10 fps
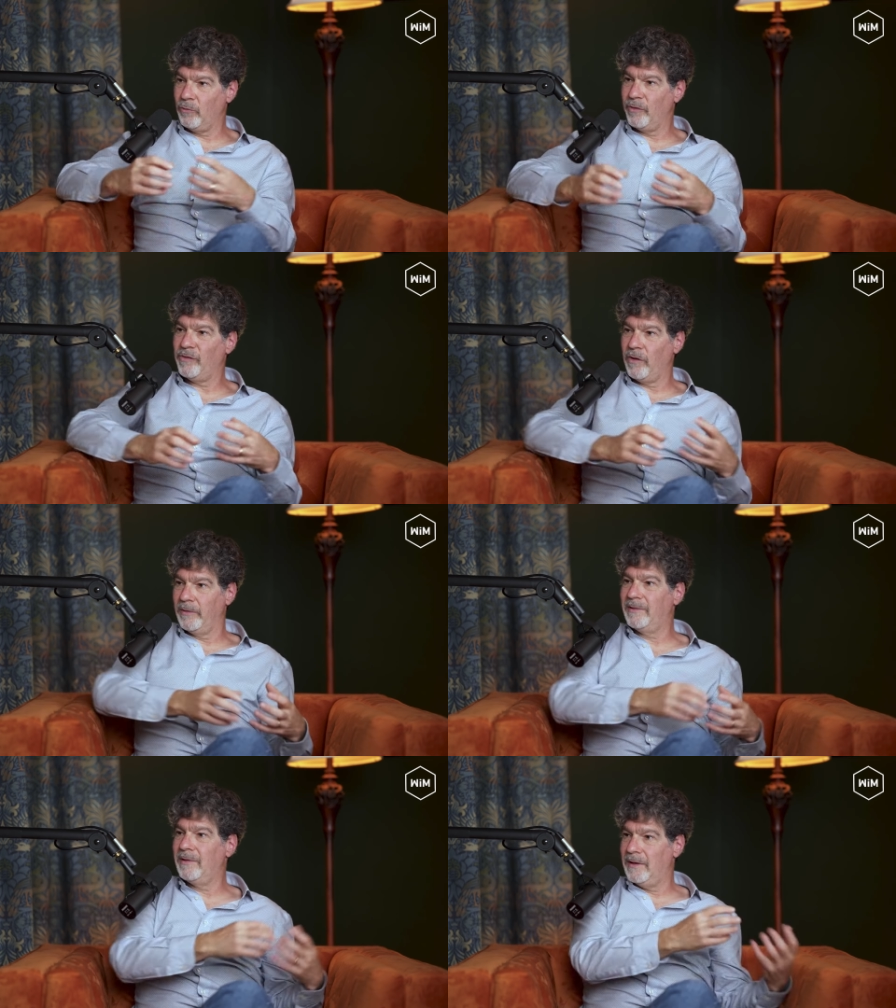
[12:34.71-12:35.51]

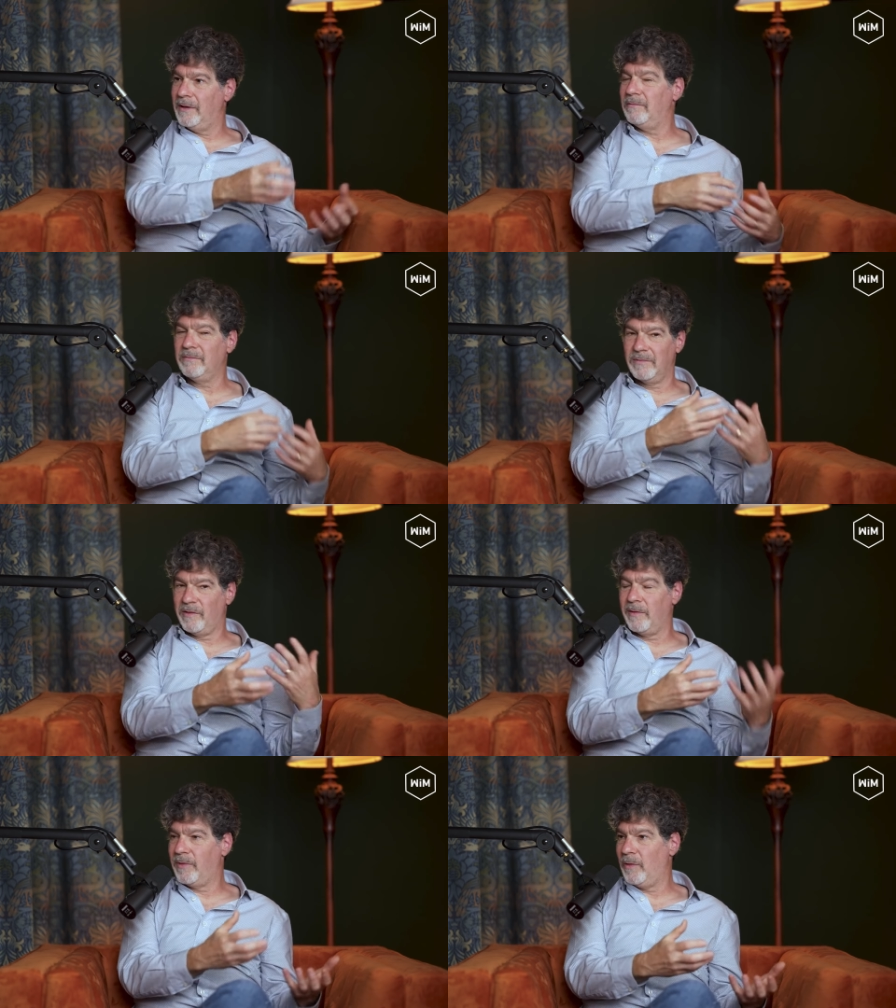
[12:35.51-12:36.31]
result in
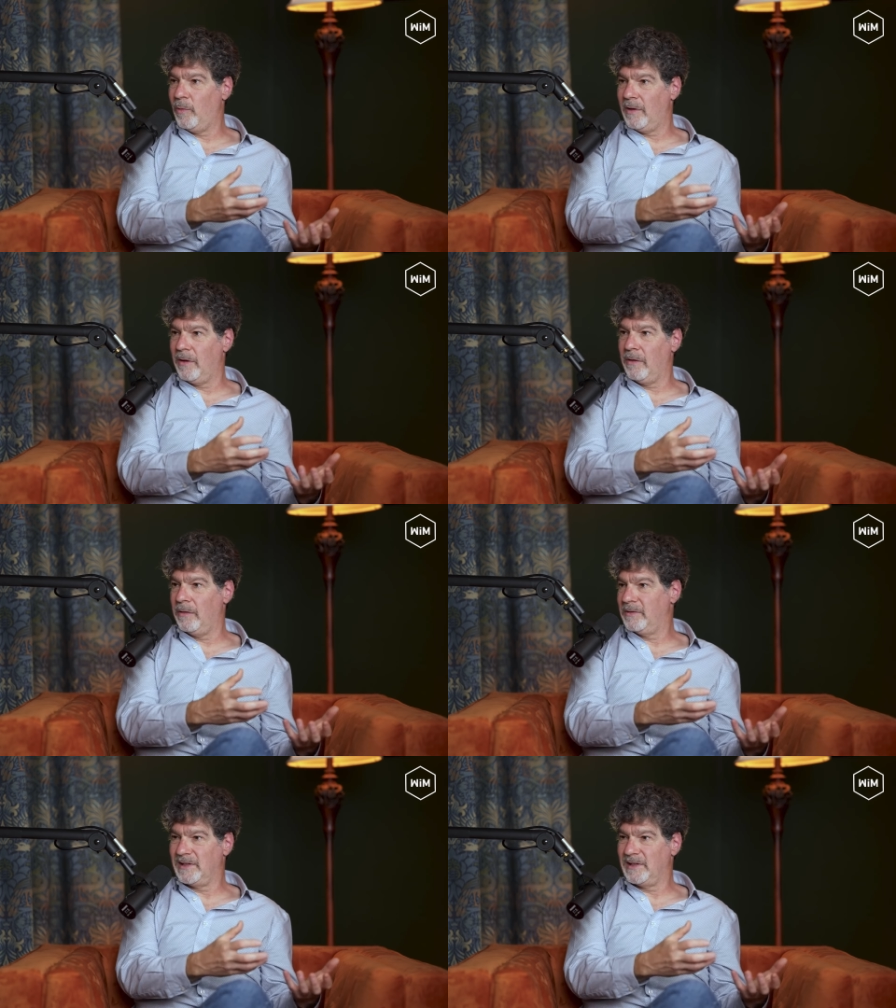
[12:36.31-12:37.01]
something we call